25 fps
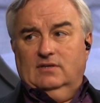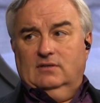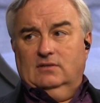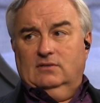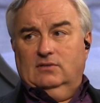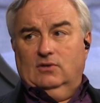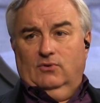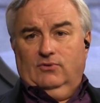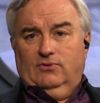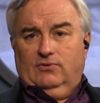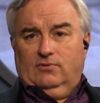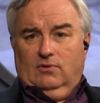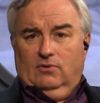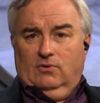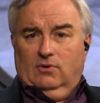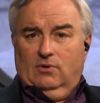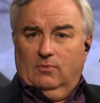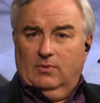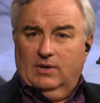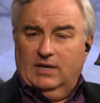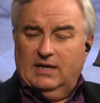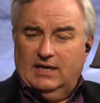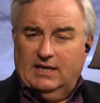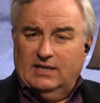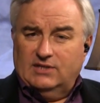it. Don't oh, throw it
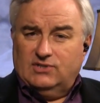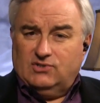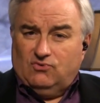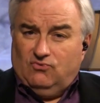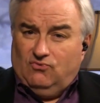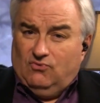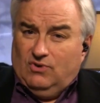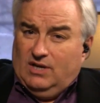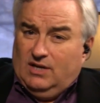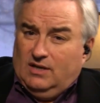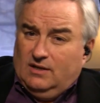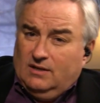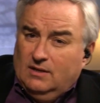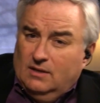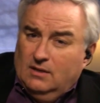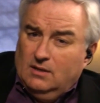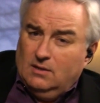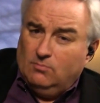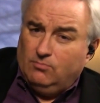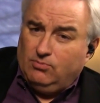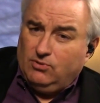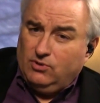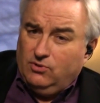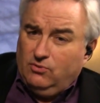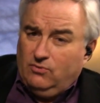away. It's well, great.
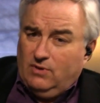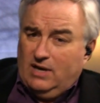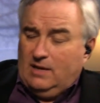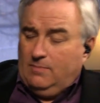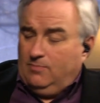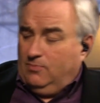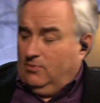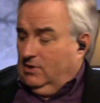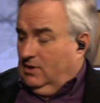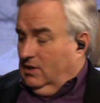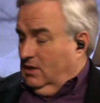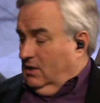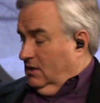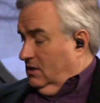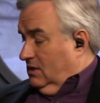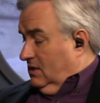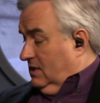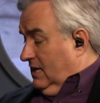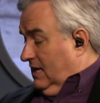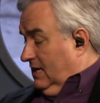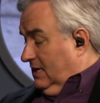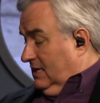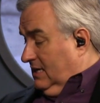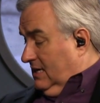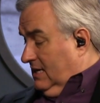
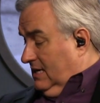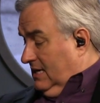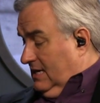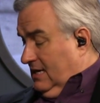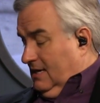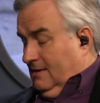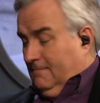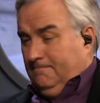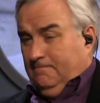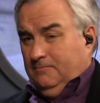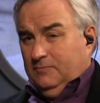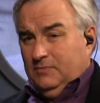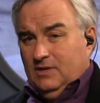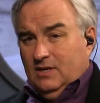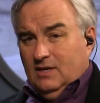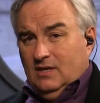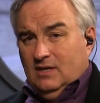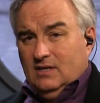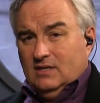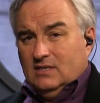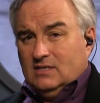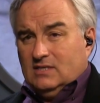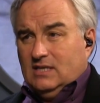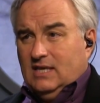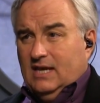Blueapron.com
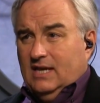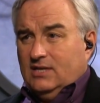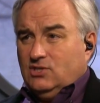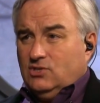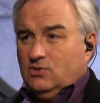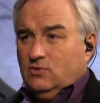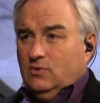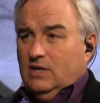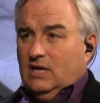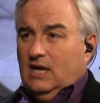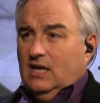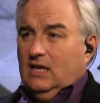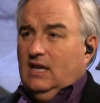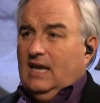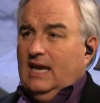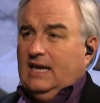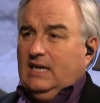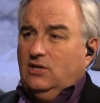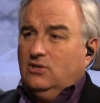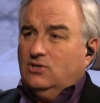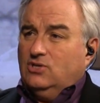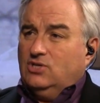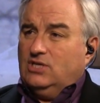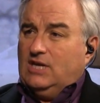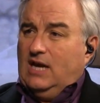slash twit. I
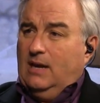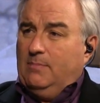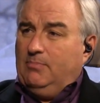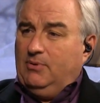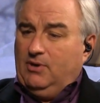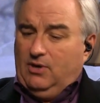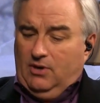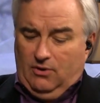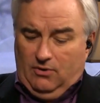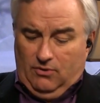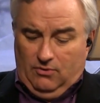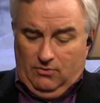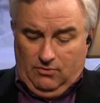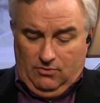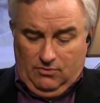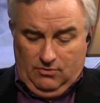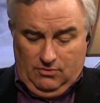like your chapeau.